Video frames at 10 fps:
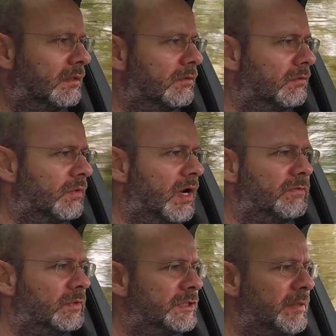
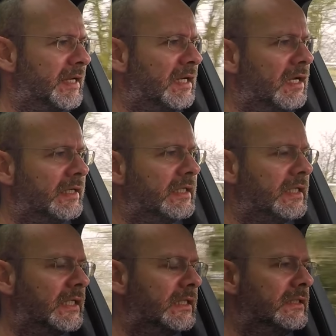Rivals something like
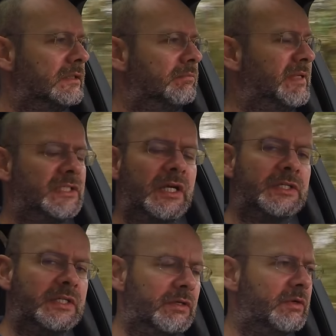mid-size
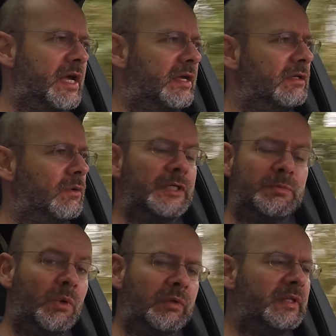in the UK, quite
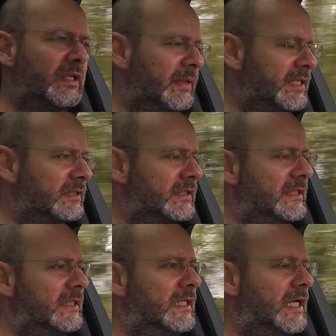small in the US.
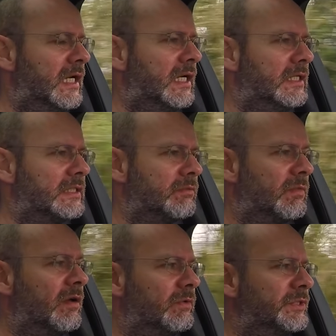It
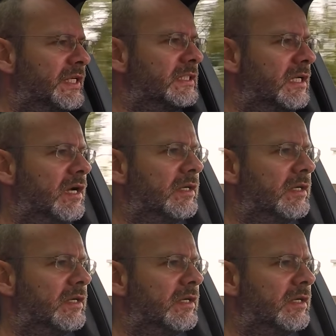rivals things like